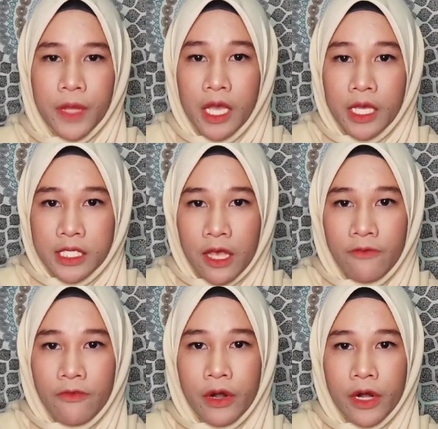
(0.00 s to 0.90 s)

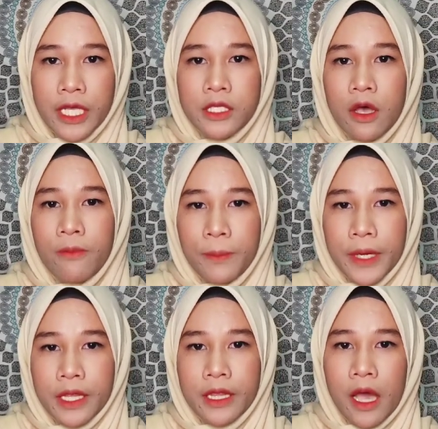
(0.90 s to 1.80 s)
Some foreigners
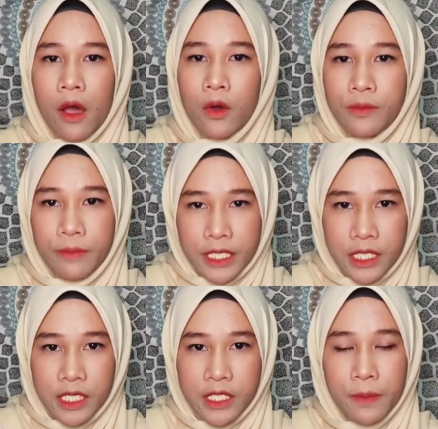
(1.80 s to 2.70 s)
open their own
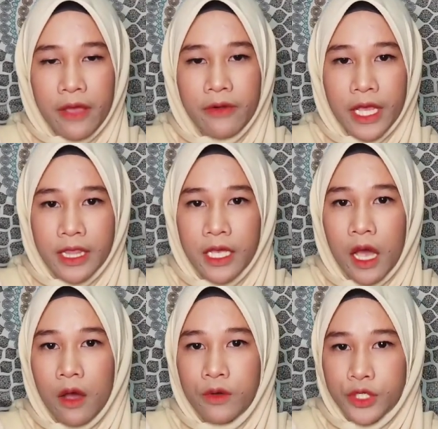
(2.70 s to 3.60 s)
business by renting
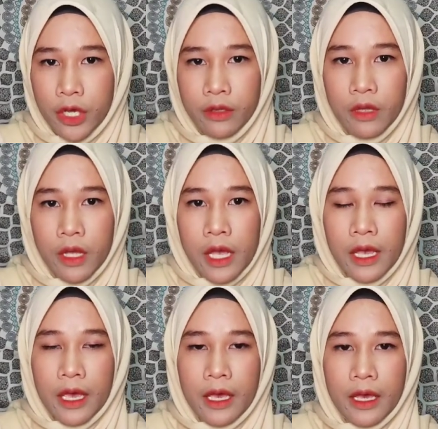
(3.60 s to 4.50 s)
out shop.
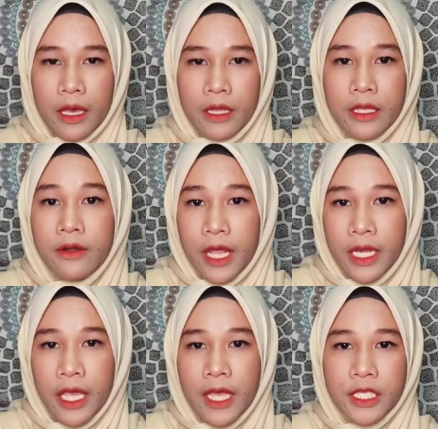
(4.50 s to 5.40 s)
The
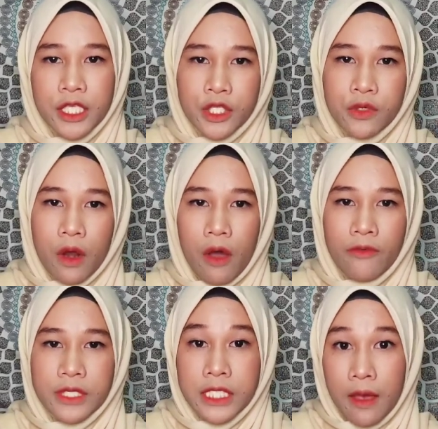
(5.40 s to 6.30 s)
greedy attitude
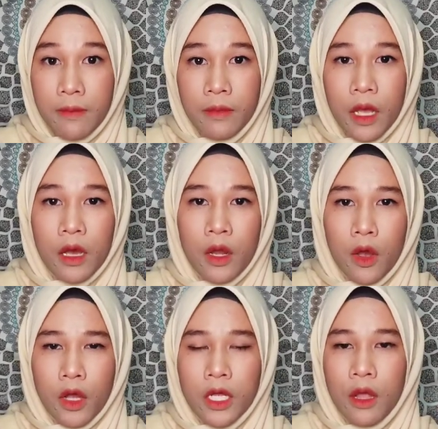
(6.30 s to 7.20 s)
of some
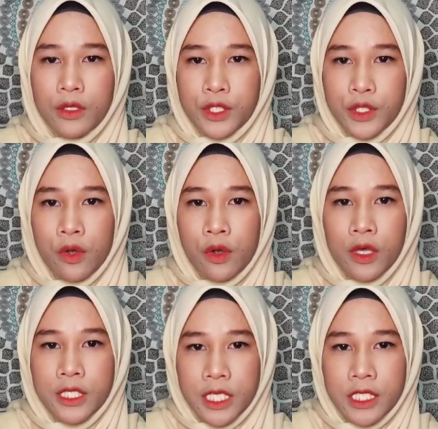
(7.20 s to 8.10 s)
local also
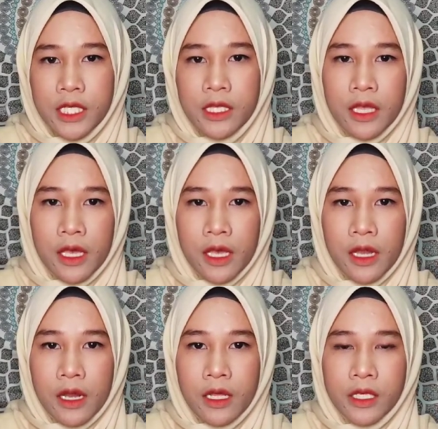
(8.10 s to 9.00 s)
causes the
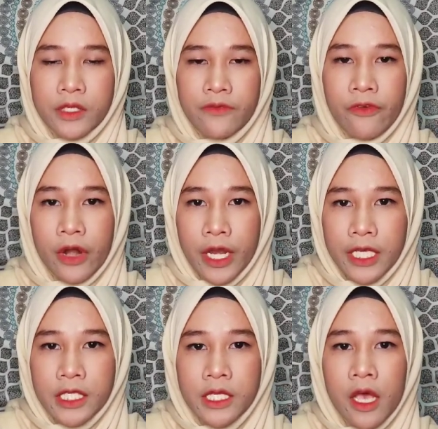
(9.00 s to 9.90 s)

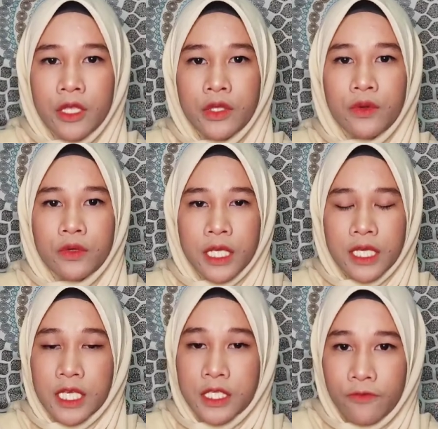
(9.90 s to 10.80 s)
foreigners to
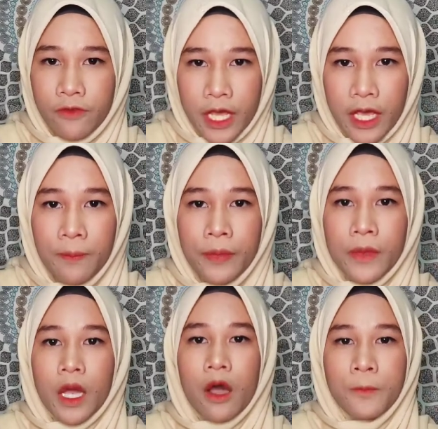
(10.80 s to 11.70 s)
successfully
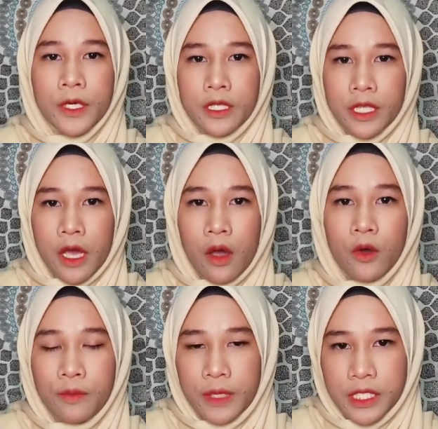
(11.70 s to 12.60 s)
open their
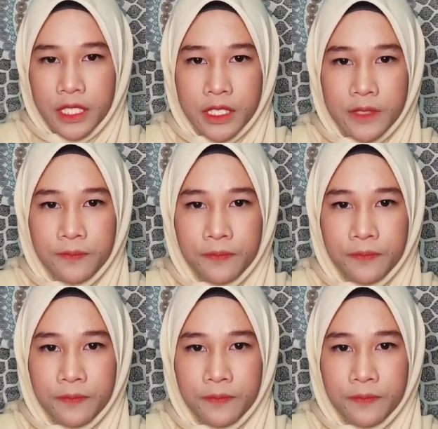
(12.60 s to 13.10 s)
own business.